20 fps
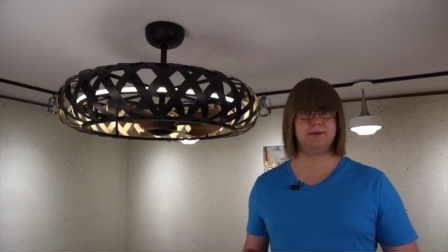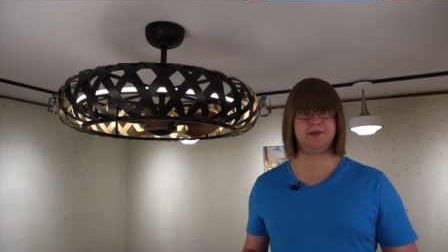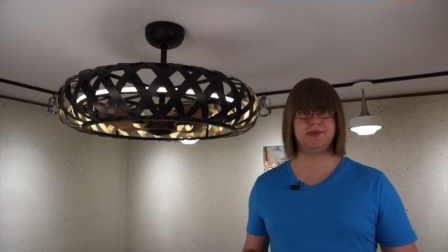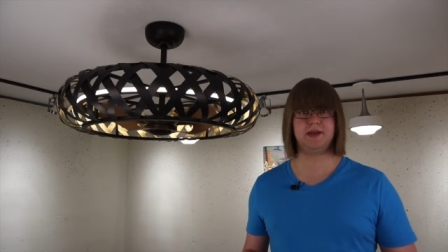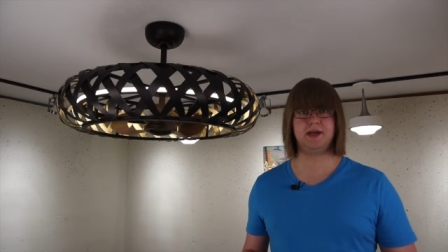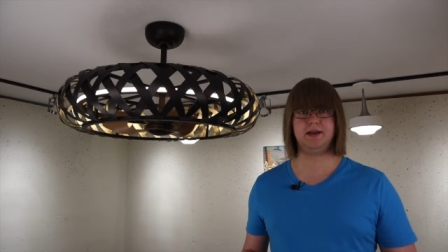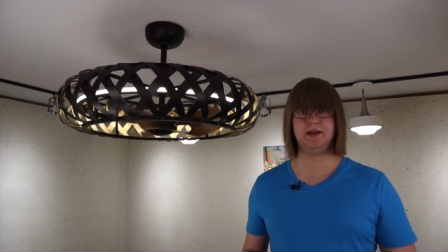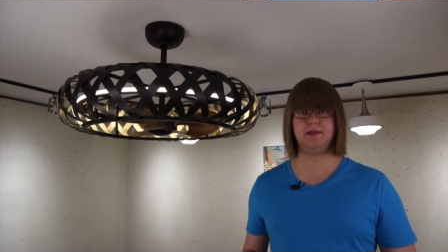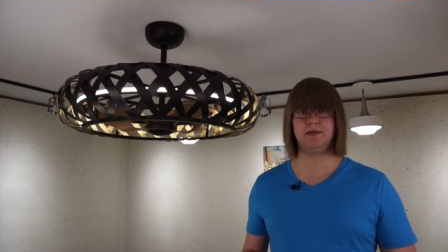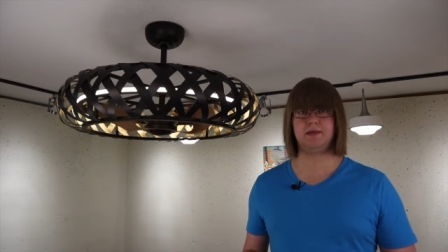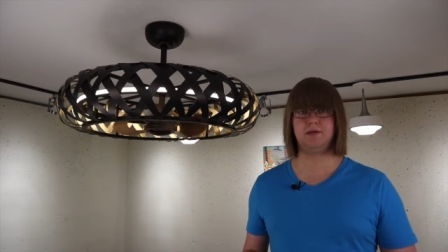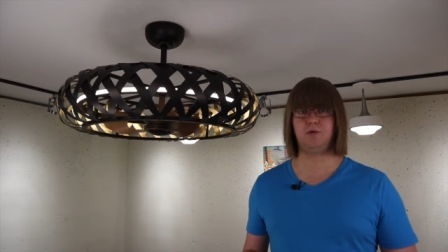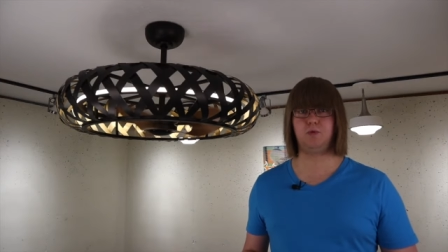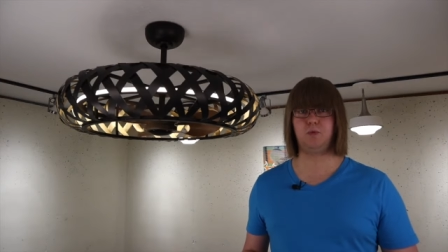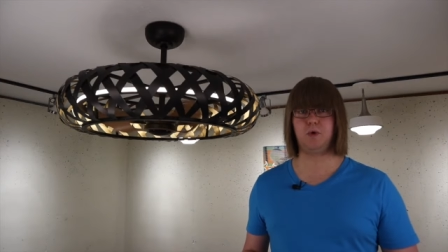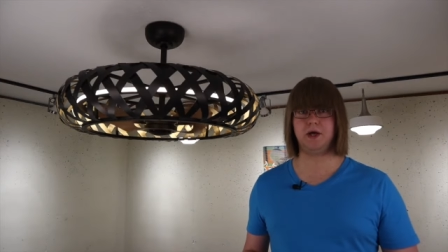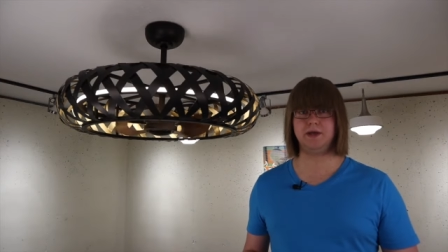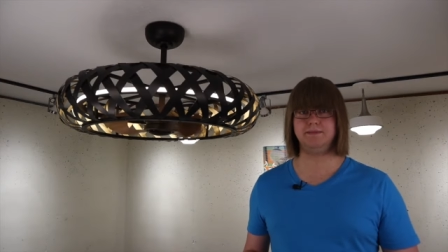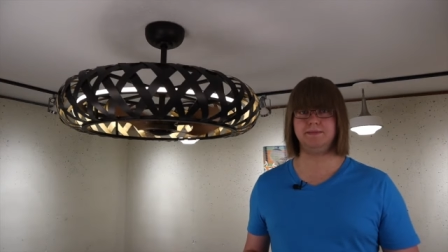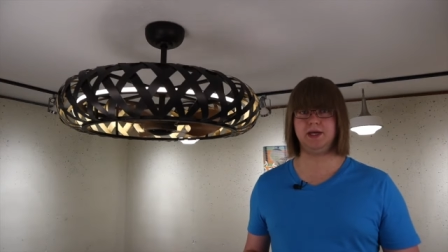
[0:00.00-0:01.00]
but that is the
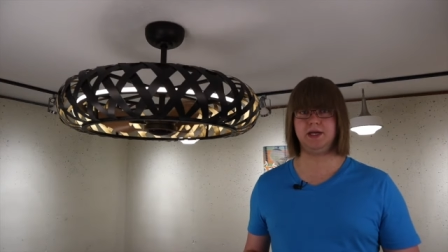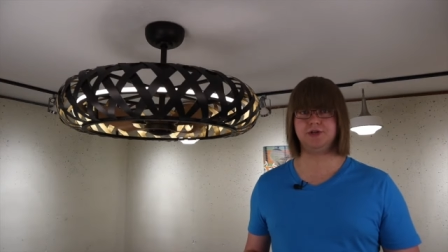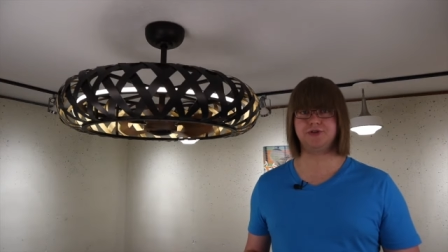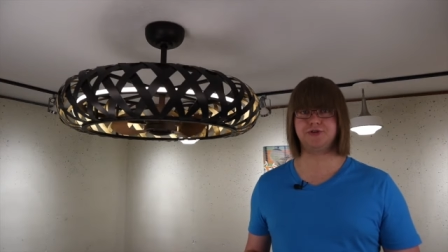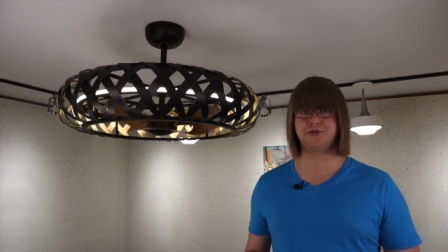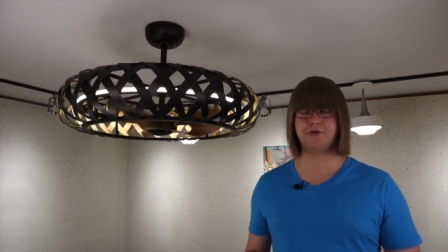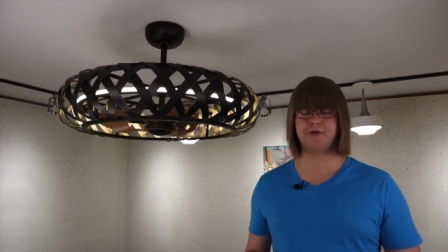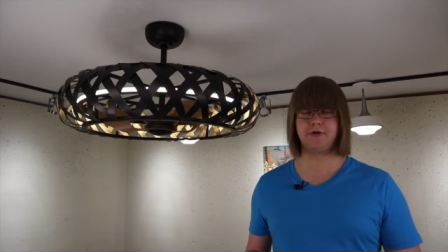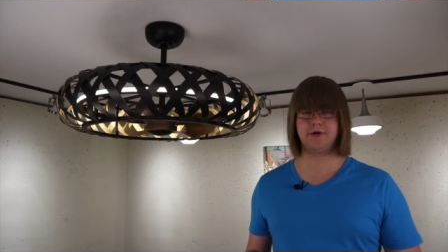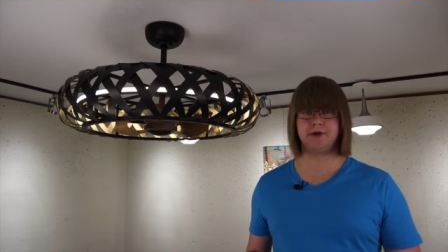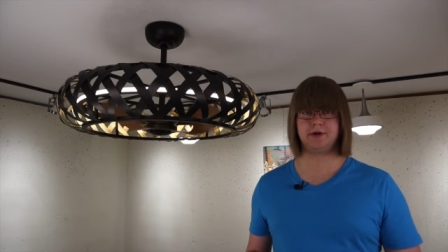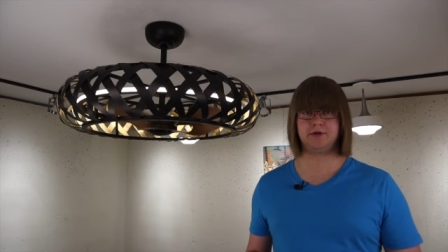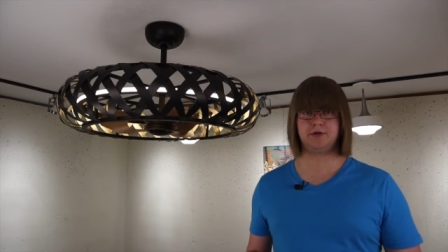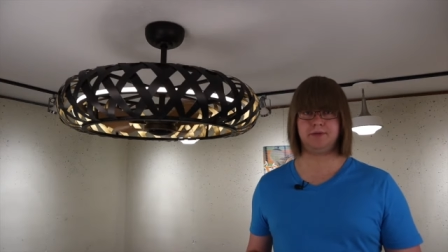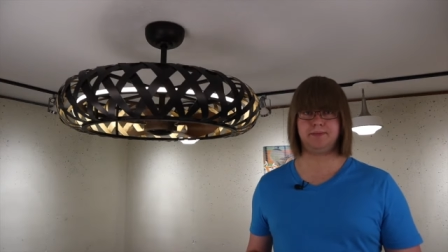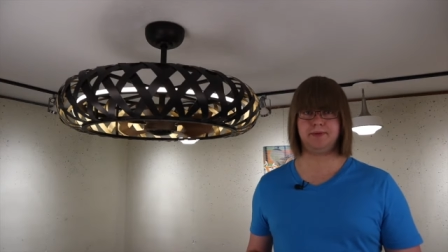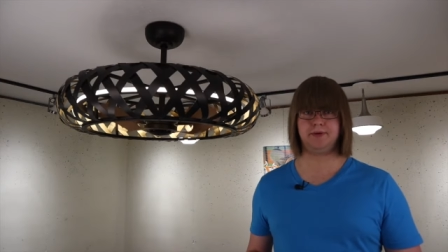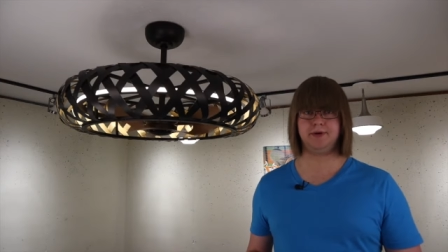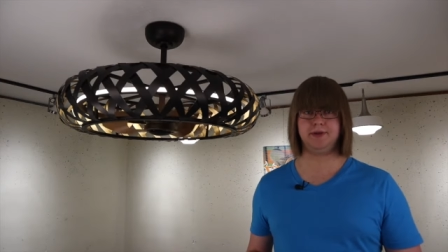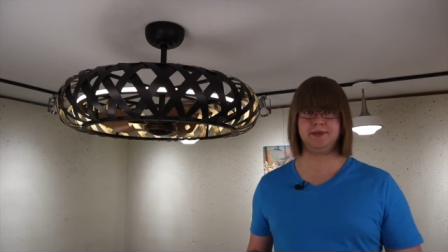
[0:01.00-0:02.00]
one major
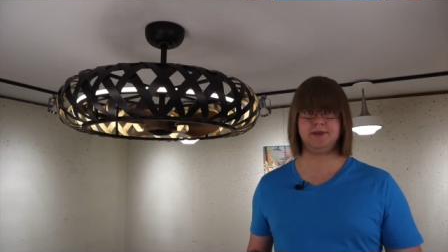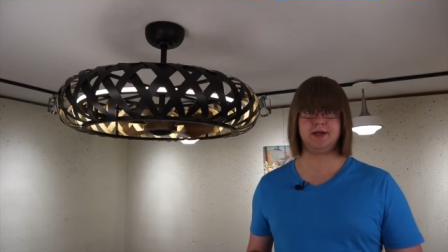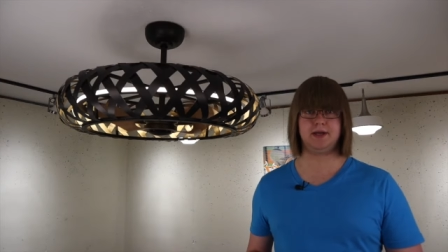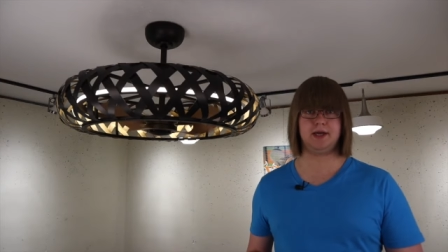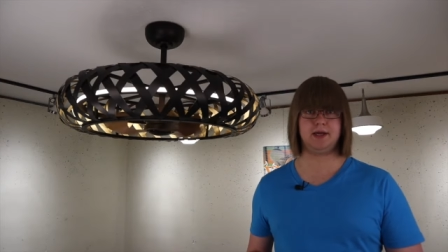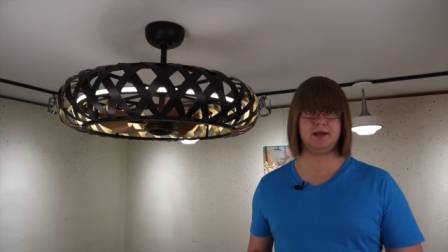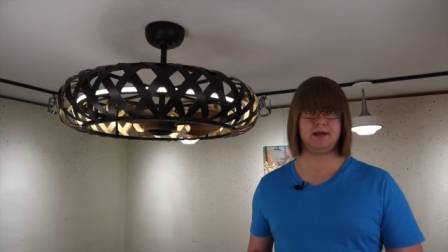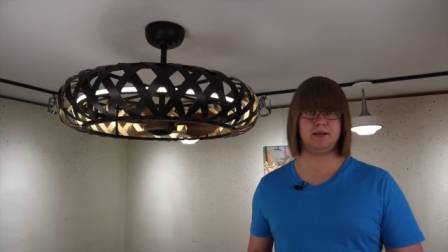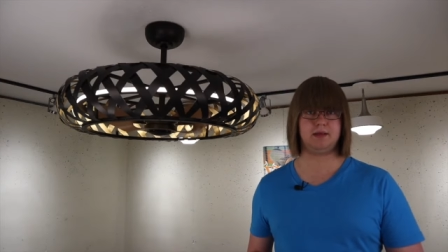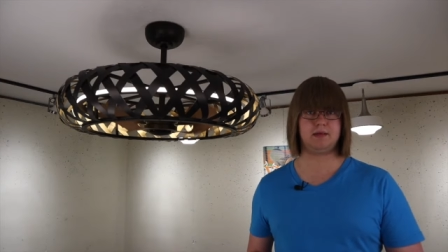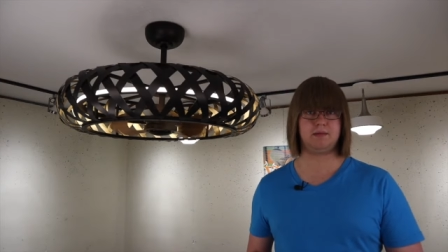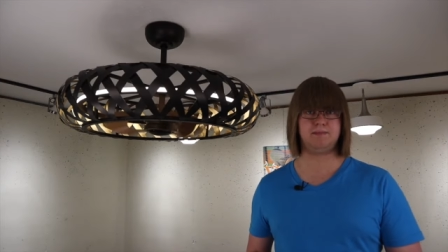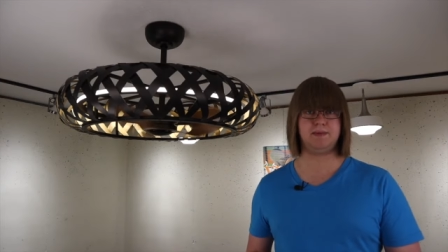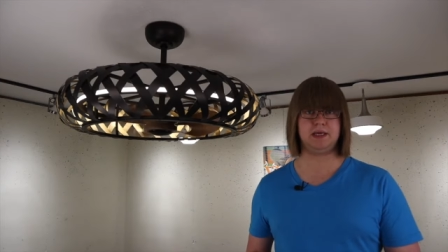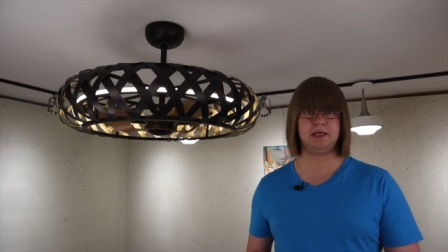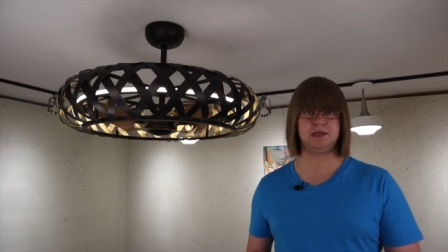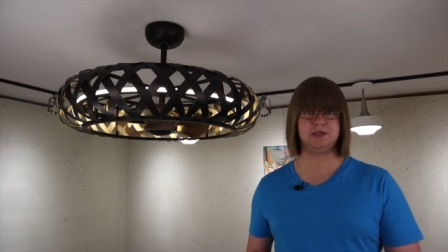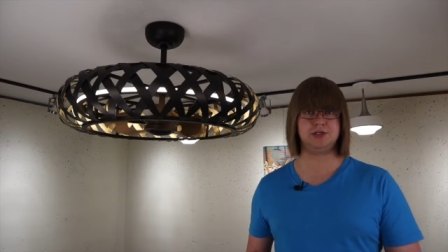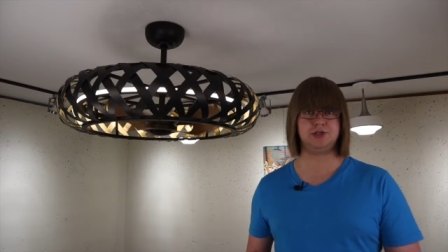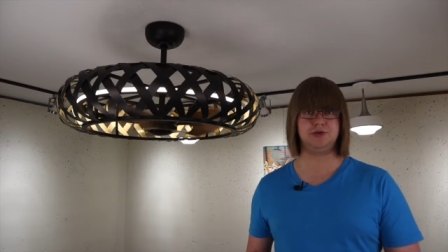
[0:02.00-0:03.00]
critical point that I can
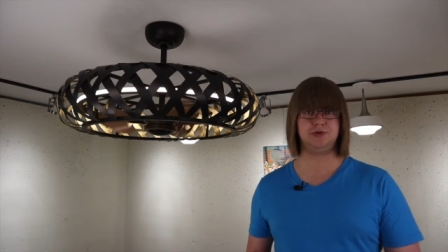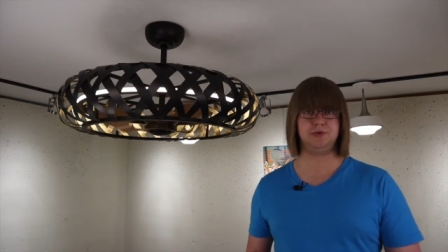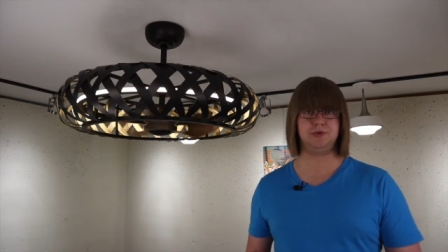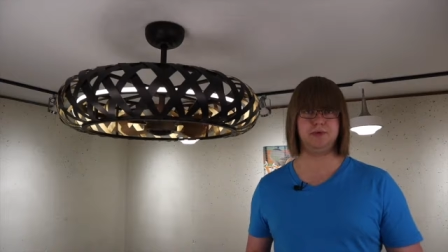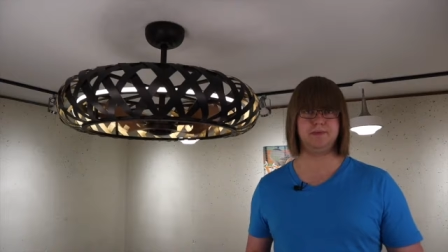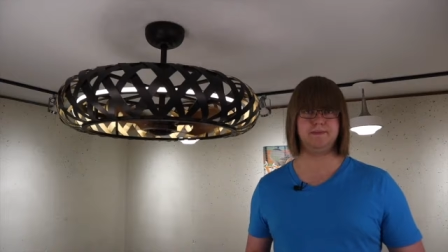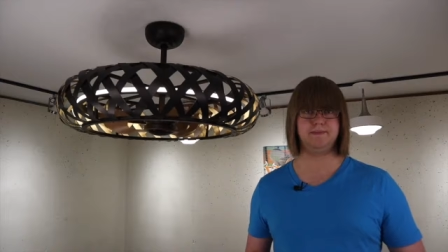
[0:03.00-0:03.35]
speak to.